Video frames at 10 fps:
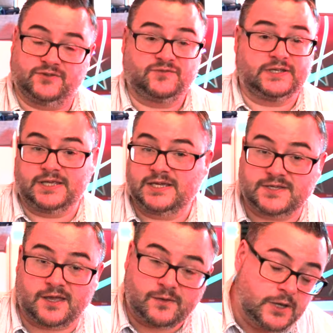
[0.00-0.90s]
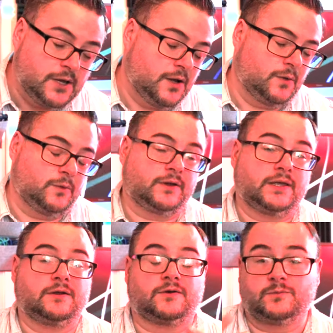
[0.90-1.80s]
15 years ago
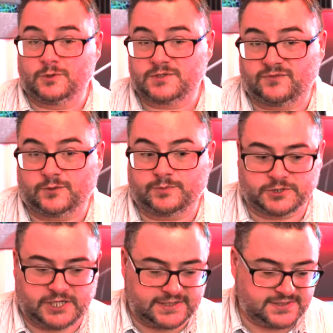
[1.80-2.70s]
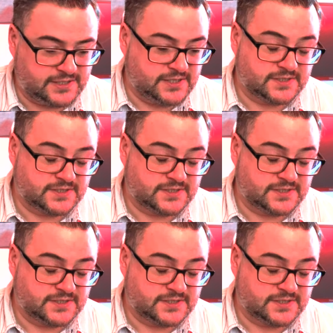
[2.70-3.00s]
working on a waterfall project.